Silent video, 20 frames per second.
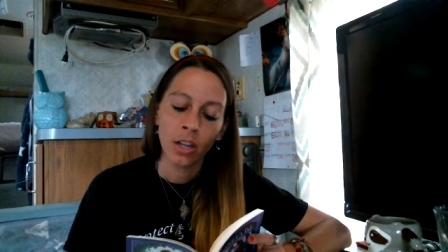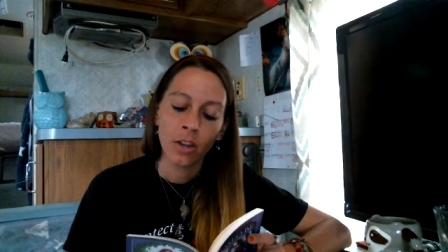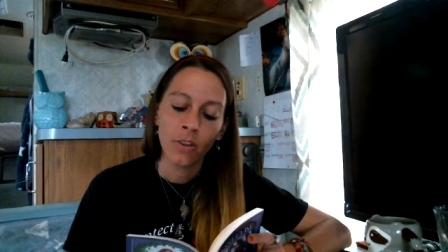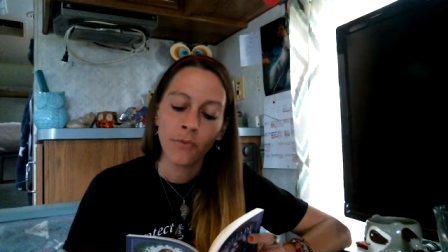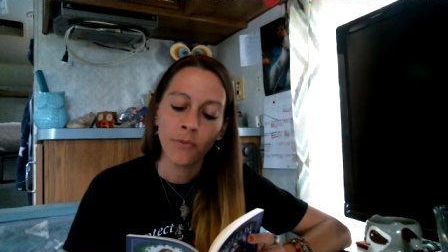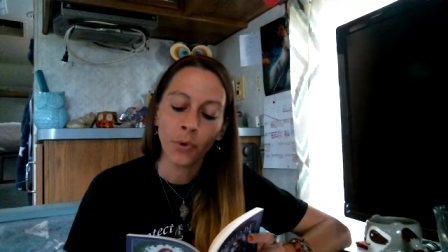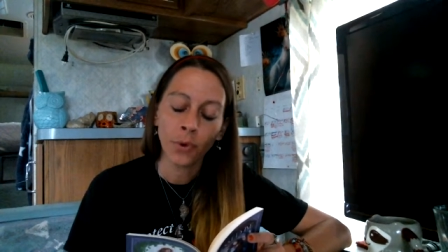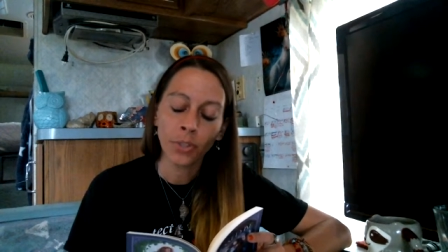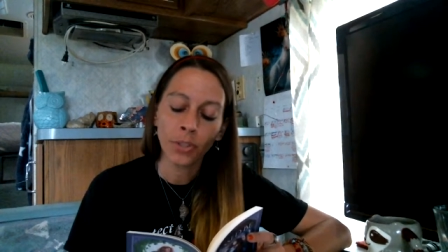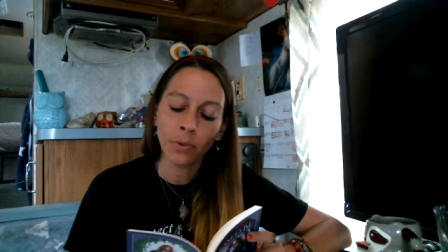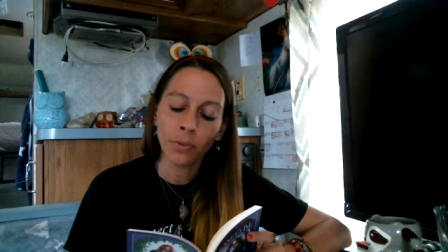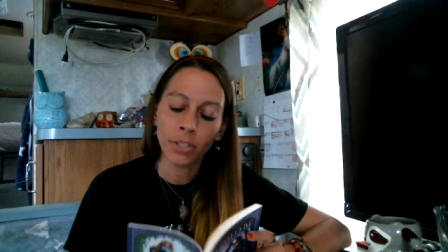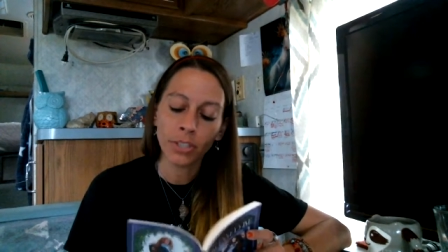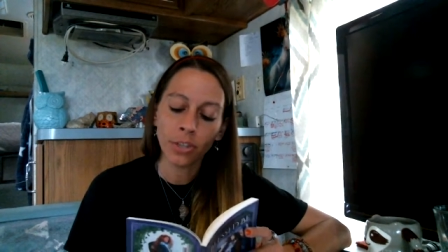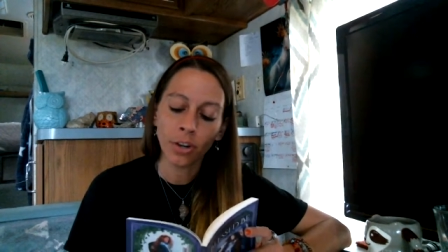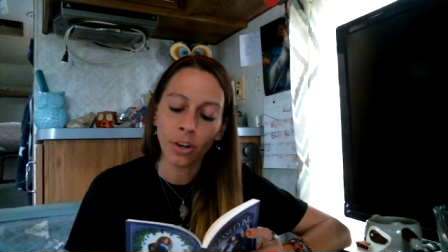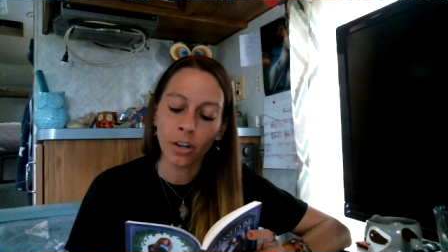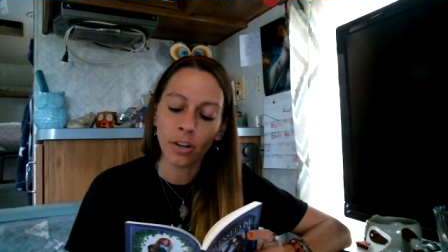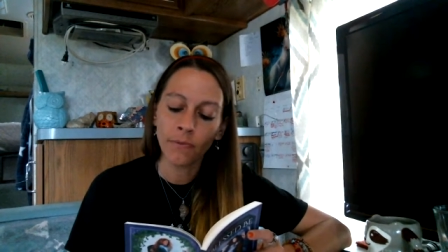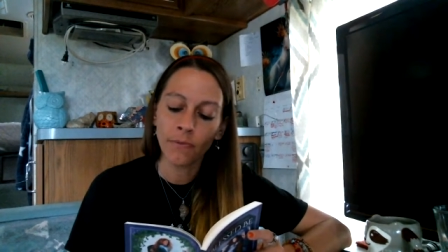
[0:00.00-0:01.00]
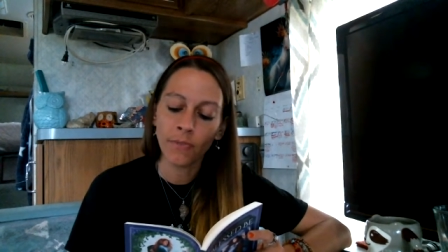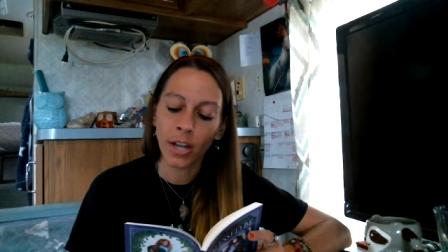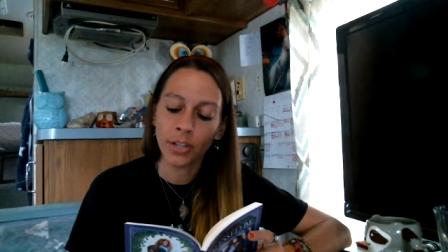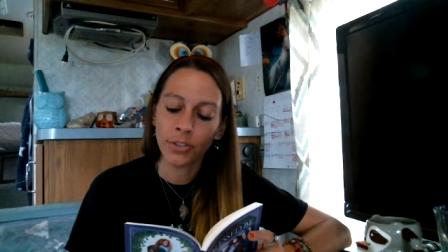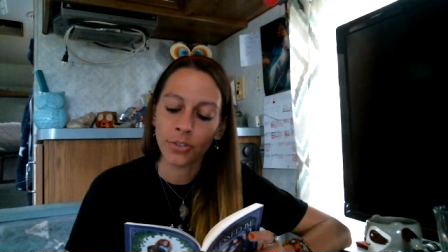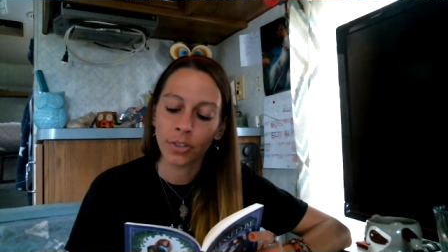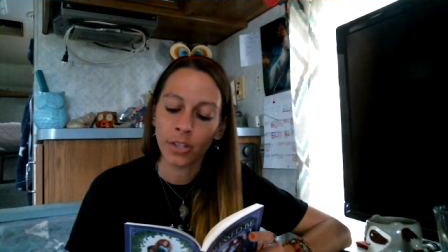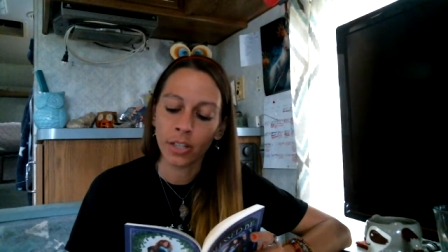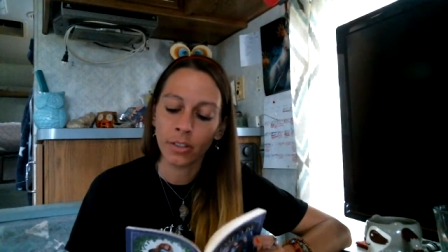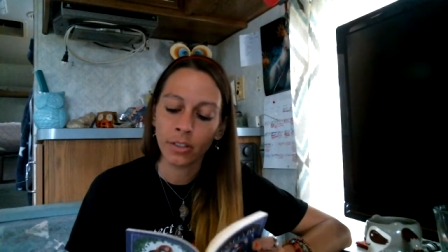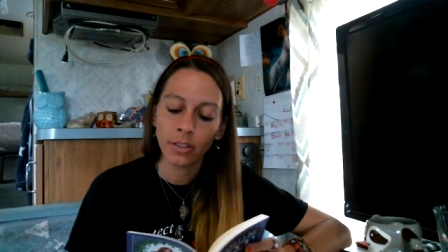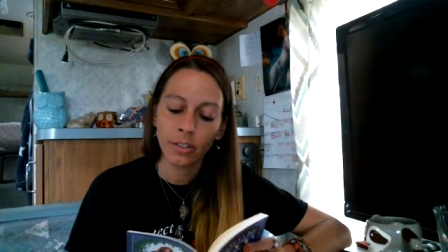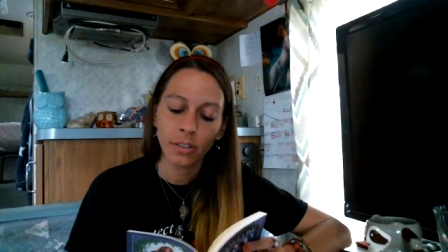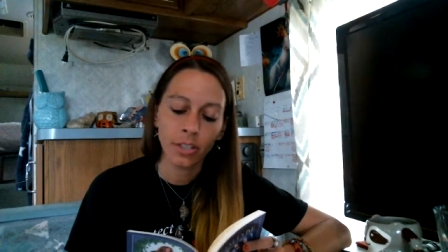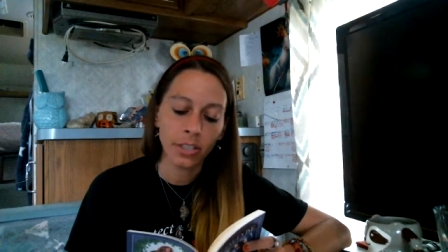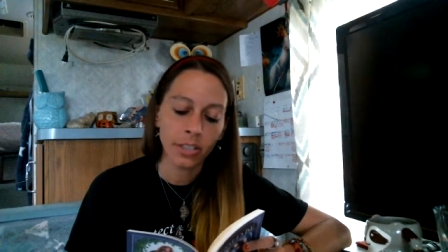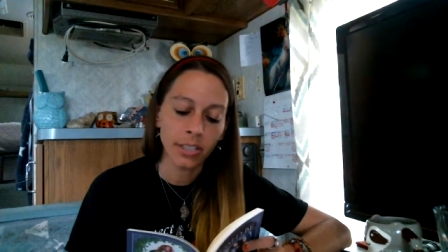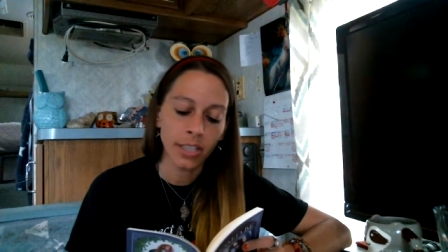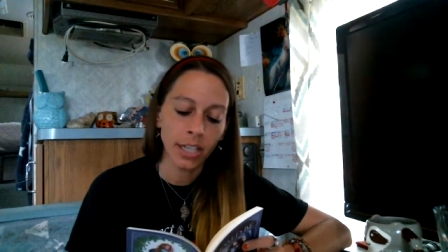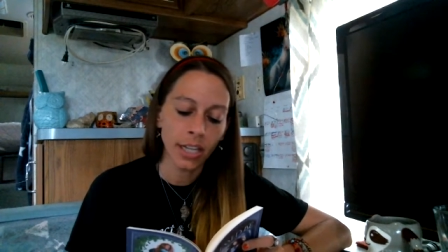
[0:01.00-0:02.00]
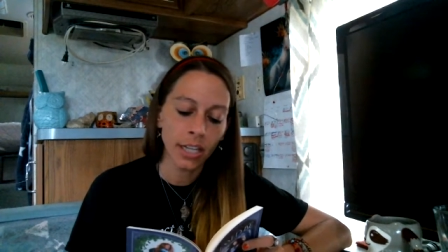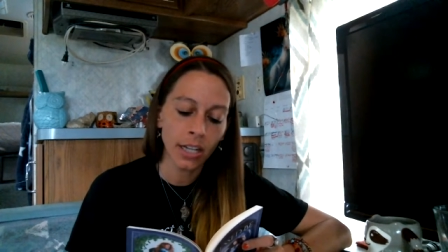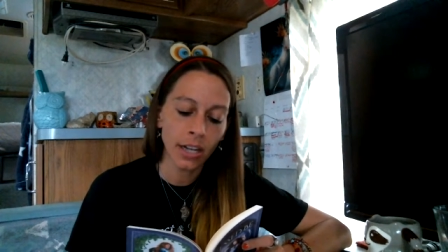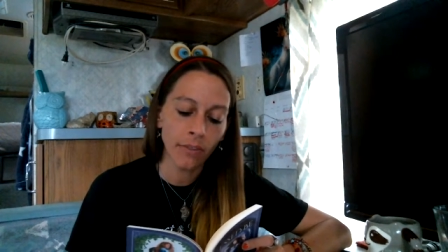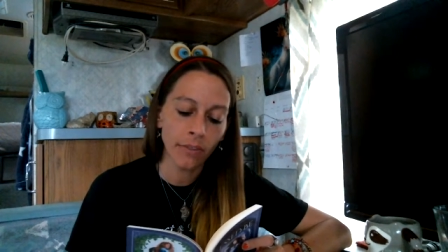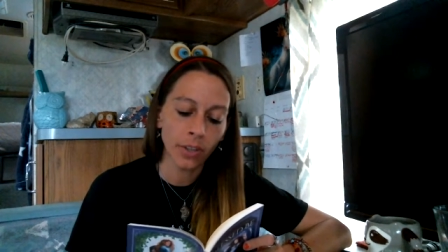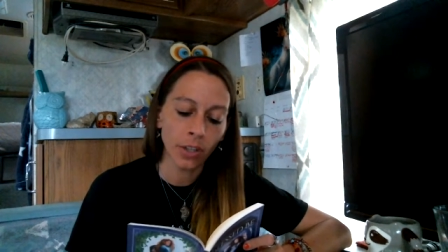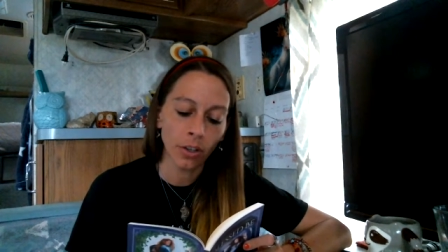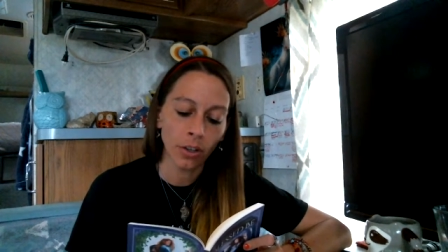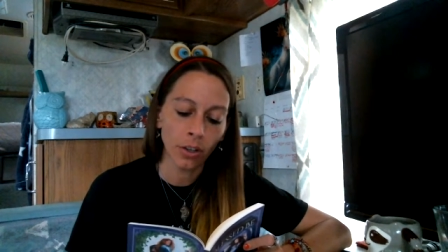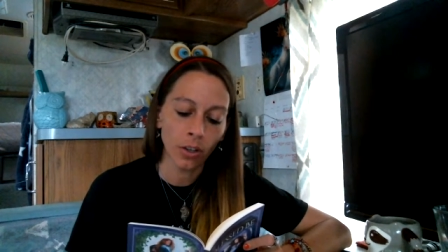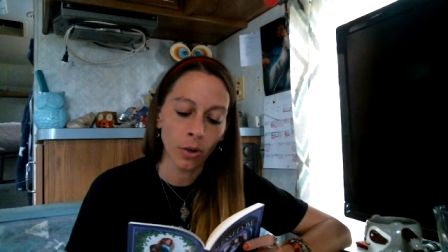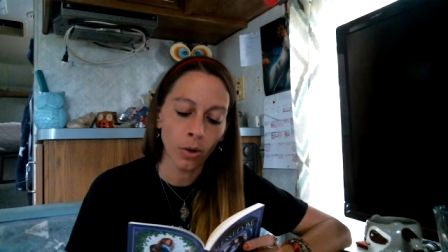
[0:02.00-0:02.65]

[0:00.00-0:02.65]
For the returned veteran, the seeing of their